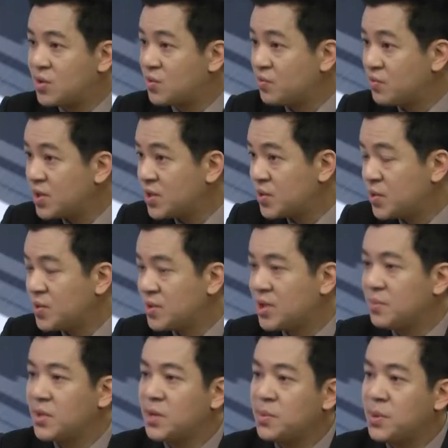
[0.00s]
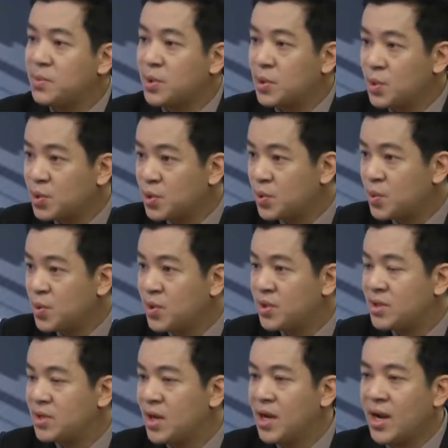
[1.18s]
a good resource that many people look
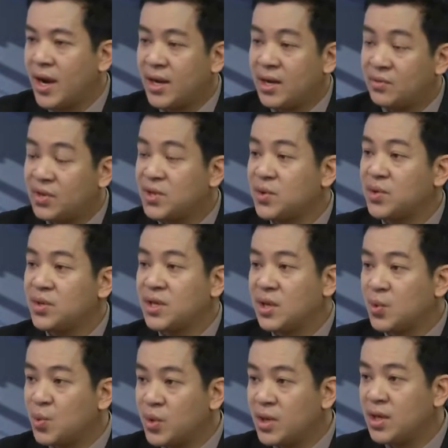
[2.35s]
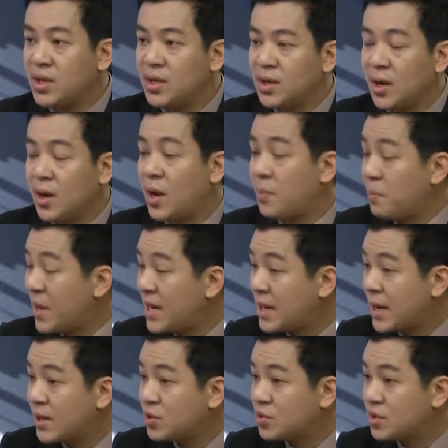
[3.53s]
towards, and a resource that we, at many
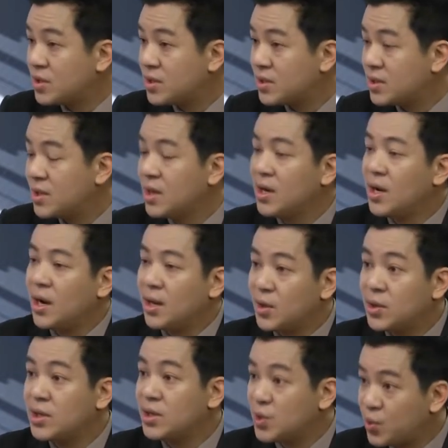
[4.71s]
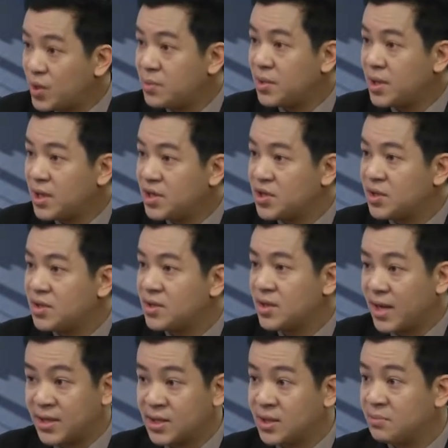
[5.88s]
countries, are looking to we Malaysians
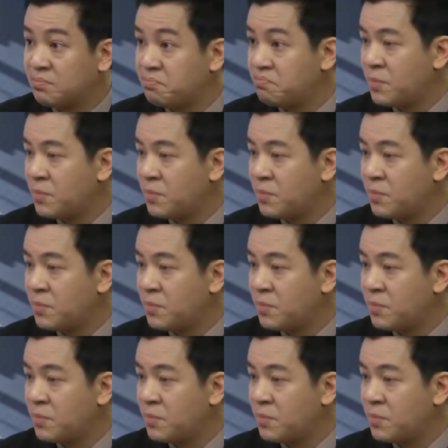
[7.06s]
as a